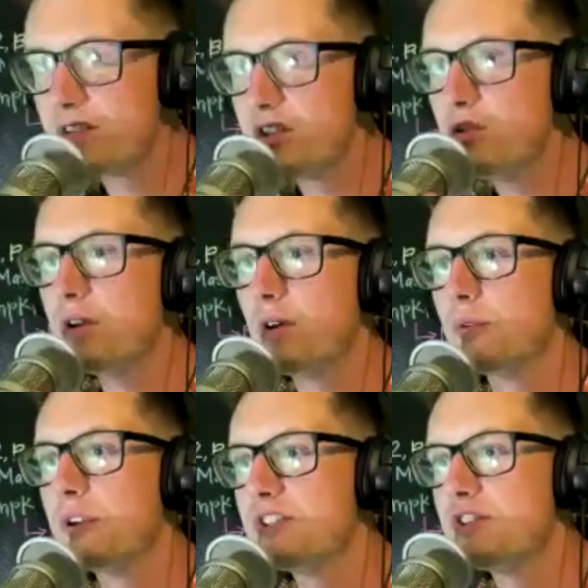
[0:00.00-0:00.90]

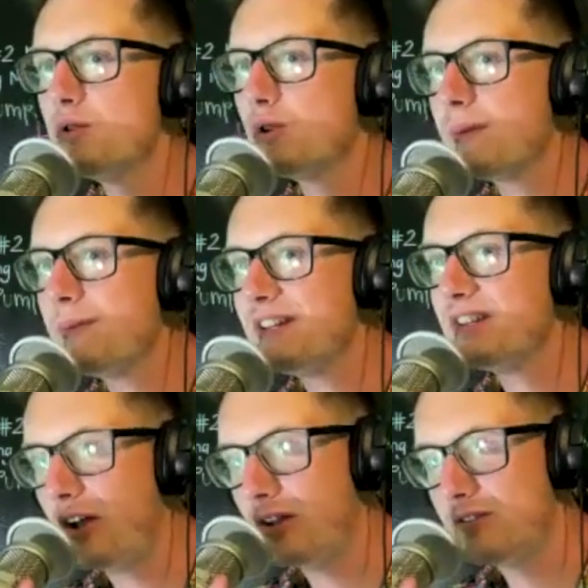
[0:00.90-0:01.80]
two creepy
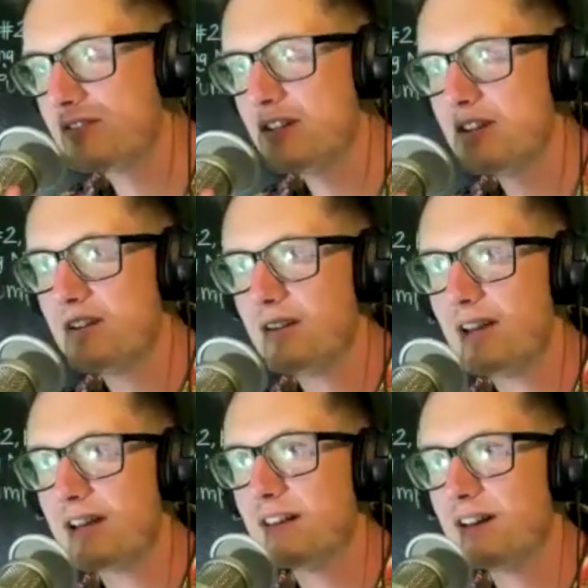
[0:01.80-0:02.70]
dolls,
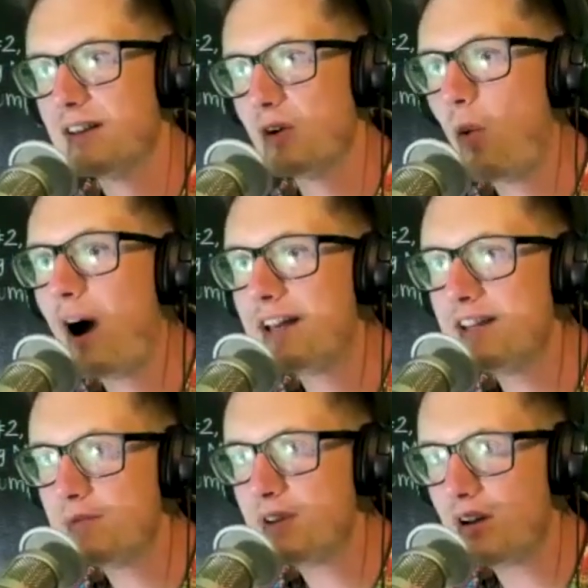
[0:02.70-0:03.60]
like the wind
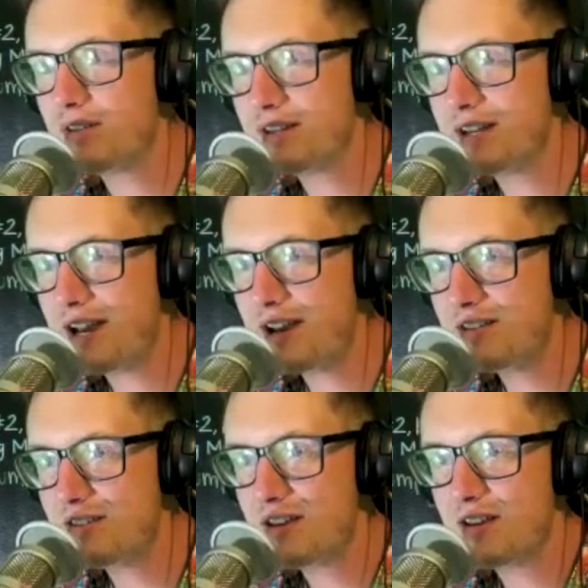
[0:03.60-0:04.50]
up dolls that he
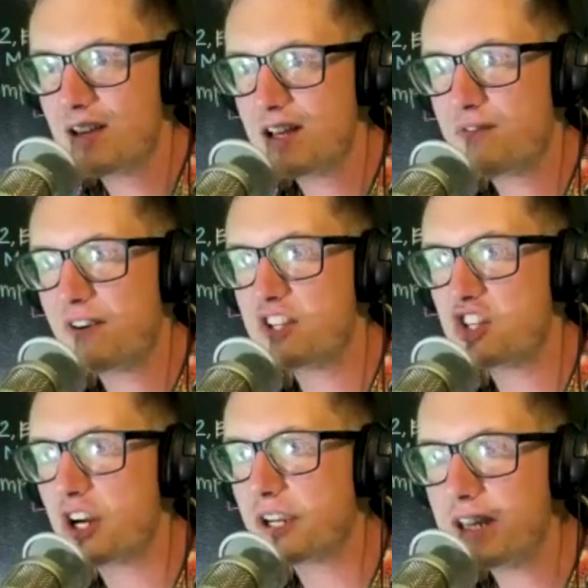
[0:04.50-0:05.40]
has. It's very
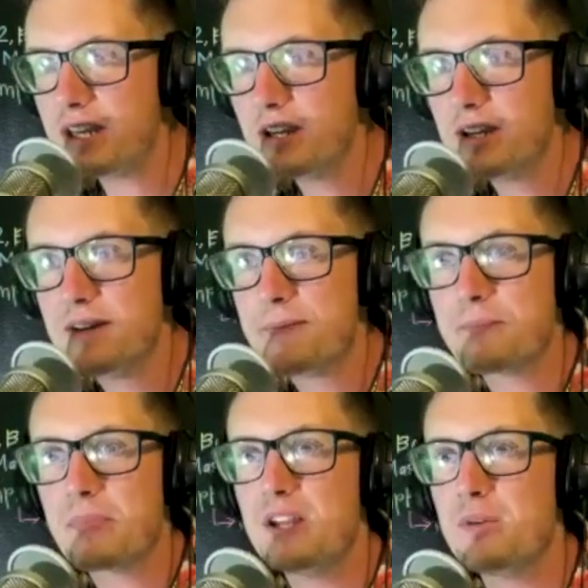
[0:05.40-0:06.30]
Chucky.
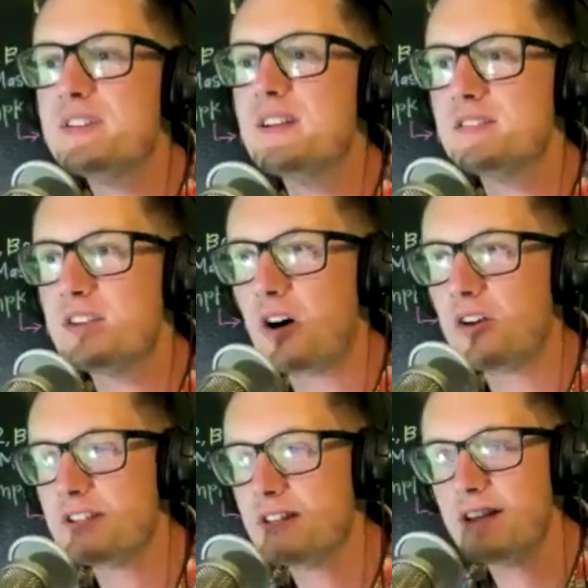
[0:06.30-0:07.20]
You know, he sends the
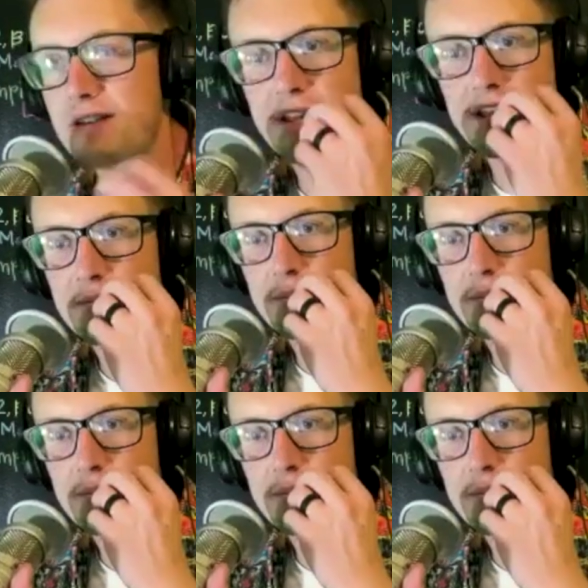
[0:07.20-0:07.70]
dolls and they